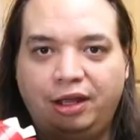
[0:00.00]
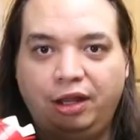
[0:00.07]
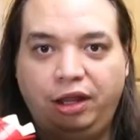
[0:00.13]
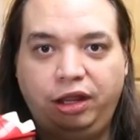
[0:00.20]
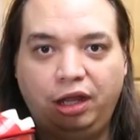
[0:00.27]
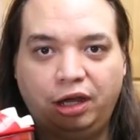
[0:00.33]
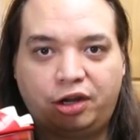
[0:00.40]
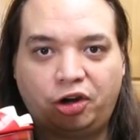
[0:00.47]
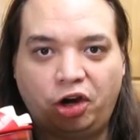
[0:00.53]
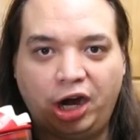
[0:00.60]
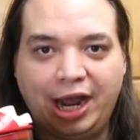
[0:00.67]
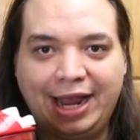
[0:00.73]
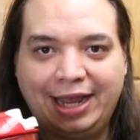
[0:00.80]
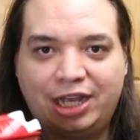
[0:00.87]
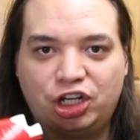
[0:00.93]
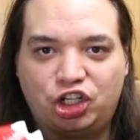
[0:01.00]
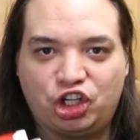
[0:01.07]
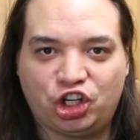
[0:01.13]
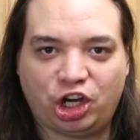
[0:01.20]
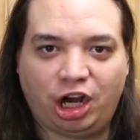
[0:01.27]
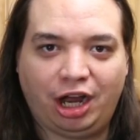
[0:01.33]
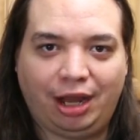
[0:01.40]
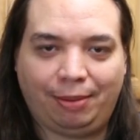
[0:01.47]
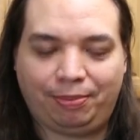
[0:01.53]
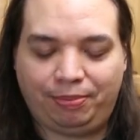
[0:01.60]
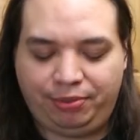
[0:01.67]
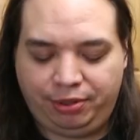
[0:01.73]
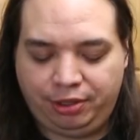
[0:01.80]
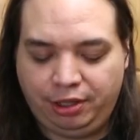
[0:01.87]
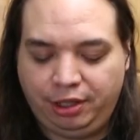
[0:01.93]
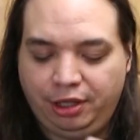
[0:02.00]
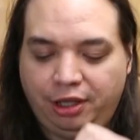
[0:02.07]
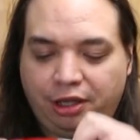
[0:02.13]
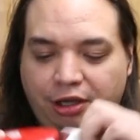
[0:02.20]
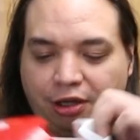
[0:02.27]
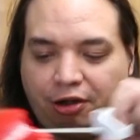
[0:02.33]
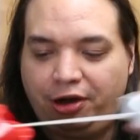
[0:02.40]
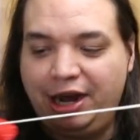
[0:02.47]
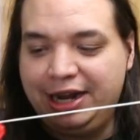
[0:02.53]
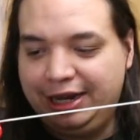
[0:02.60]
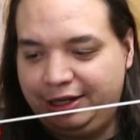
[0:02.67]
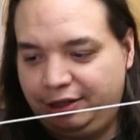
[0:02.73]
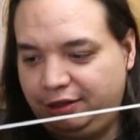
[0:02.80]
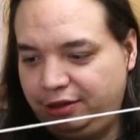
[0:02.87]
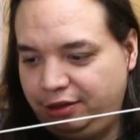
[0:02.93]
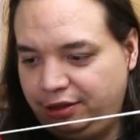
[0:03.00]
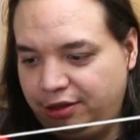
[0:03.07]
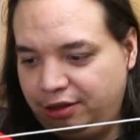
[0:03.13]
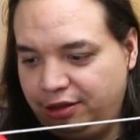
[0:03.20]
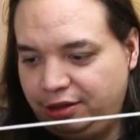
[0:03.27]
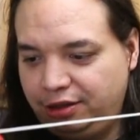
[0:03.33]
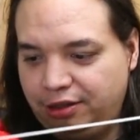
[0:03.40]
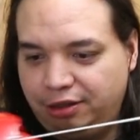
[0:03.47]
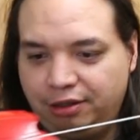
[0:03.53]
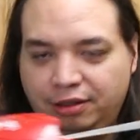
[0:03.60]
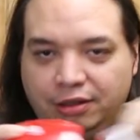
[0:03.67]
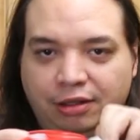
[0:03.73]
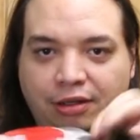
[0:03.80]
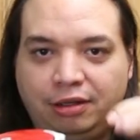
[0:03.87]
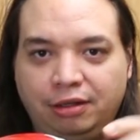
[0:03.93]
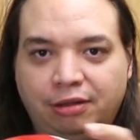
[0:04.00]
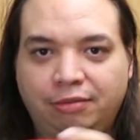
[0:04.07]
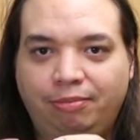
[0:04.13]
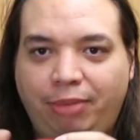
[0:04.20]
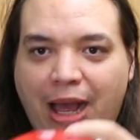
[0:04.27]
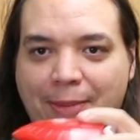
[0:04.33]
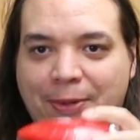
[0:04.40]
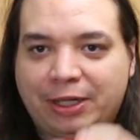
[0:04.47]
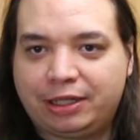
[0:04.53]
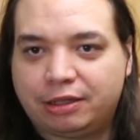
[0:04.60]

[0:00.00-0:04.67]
The Crank Chop. Crank it! Bop it!